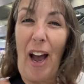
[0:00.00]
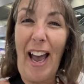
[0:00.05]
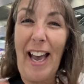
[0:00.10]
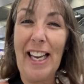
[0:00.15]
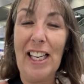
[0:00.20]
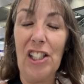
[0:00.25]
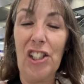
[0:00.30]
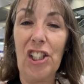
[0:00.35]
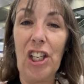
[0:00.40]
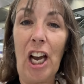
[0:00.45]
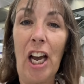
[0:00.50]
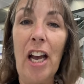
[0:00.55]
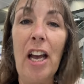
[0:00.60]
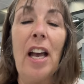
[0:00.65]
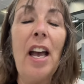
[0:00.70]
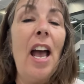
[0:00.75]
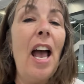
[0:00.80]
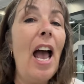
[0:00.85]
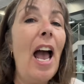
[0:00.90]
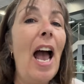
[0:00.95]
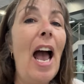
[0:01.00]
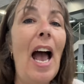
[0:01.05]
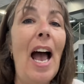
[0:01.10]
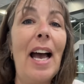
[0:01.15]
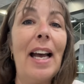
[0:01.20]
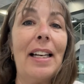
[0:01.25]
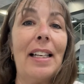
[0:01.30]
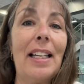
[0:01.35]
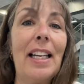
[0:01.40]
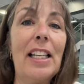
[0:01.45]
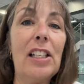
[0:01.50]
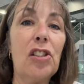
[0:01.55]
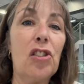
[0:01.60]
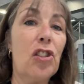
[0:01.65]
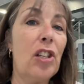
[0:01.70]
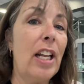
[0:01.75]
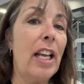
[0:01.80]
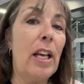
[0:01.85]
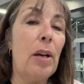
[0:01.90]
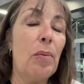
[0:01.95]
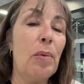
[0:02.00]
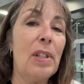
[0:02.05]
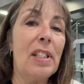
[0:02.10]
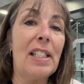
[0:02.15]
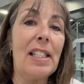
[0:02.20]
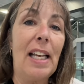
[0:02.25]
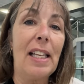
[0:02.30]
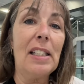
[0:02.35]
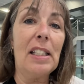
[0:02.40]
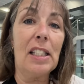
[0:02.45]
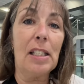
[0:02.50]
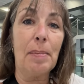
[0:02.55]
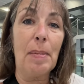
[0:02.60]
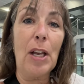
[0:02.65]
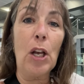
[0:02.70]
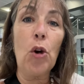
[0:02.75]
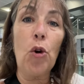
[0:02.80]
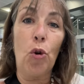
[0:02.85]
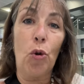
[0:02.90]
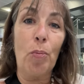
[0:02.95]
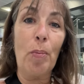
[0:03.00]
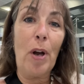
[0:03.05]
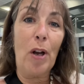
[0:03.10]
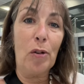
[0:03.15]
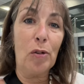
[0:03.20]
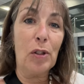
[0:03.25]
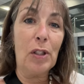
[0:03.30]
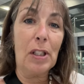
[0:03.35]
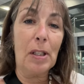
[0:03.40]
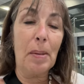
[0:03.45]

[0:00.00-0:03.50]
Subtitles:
Asia, and literally it was sent to me almost